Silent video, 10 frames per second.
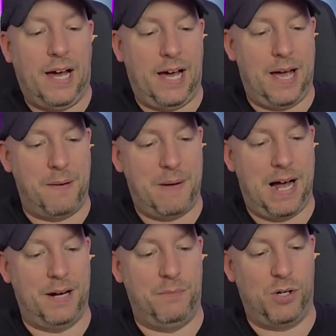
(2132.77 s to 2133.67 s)
And
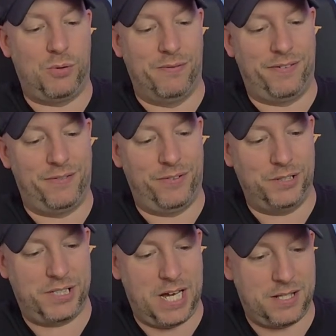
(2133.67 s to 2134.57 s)
I'm not going for a
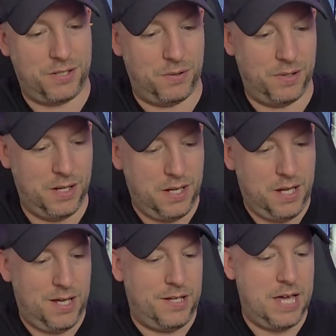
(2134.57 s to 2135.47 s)
full set, so
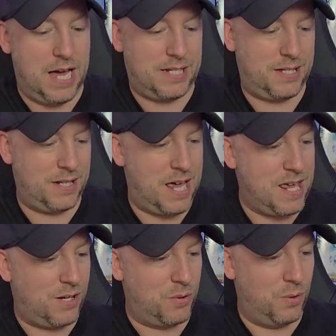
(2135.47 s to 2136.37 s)
yes, there
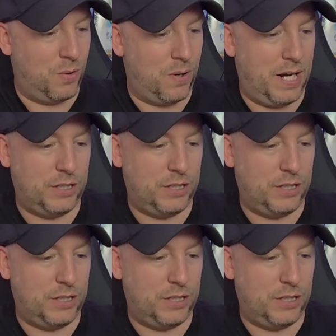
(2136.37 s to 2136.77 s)
you go.